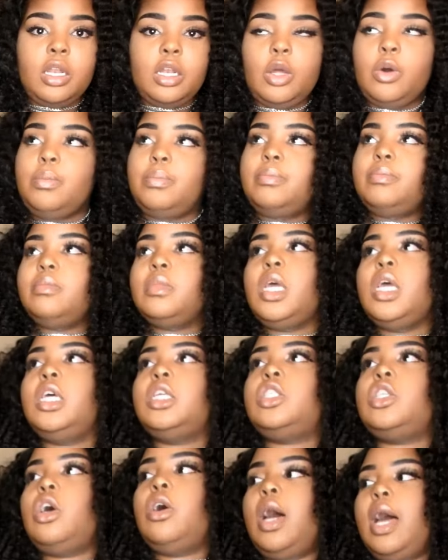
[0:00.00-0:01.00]
Nope.
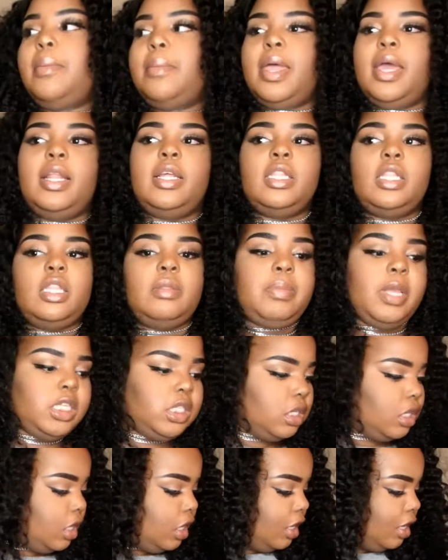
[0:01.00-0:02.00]
So I'm at,
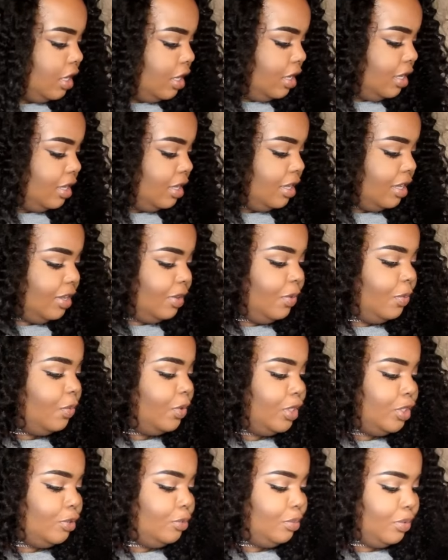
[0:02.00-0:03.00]
basically,
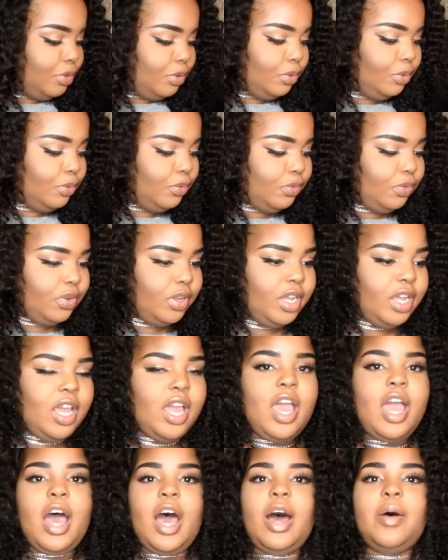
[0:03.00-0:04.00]
would you move?
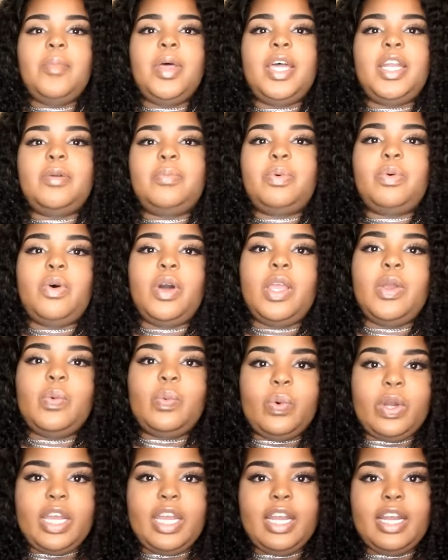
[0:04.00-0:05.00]
I'm at a
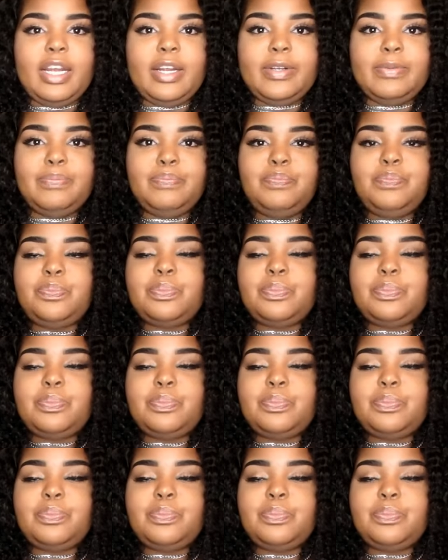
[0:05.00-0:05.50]
point where